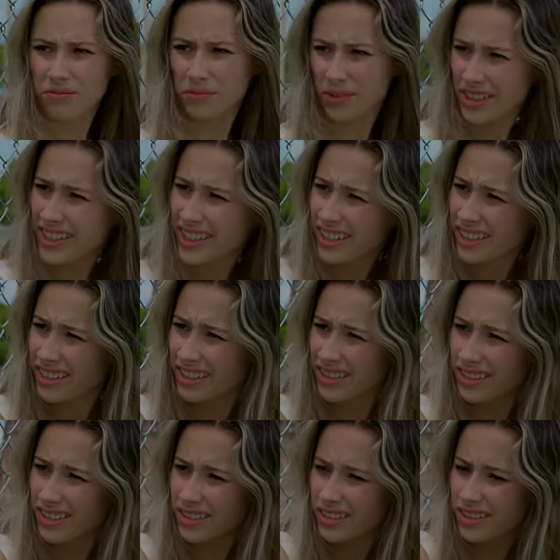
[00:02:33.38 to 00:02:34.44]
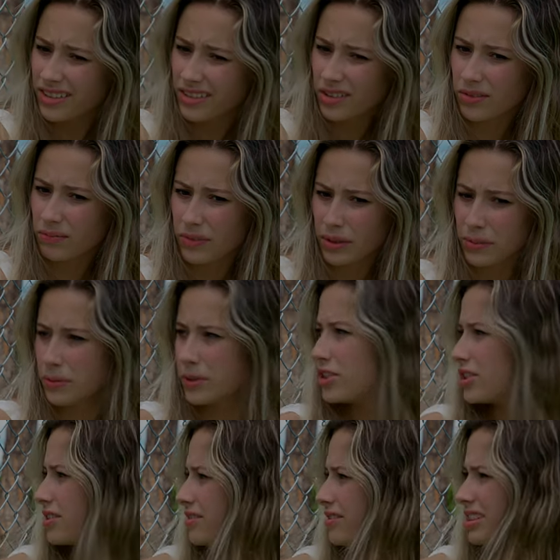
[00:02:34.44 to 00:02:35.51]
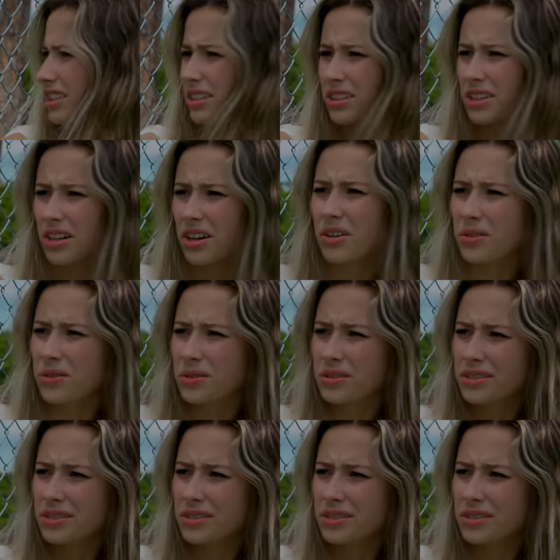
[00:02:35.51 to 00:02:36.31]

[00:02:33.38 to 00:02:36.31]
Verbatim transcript: Really? Maybe we should go.